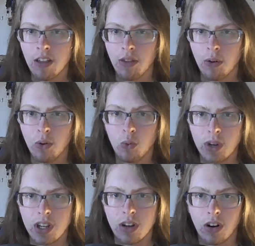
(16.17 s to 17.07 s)
though
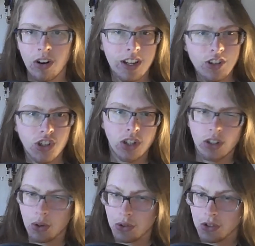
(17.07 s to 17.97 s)
we are inching
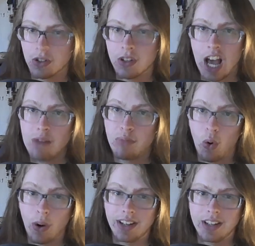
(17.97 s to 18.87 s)
closer to that
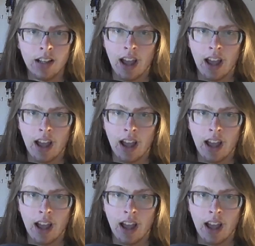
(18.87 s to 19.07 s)
point.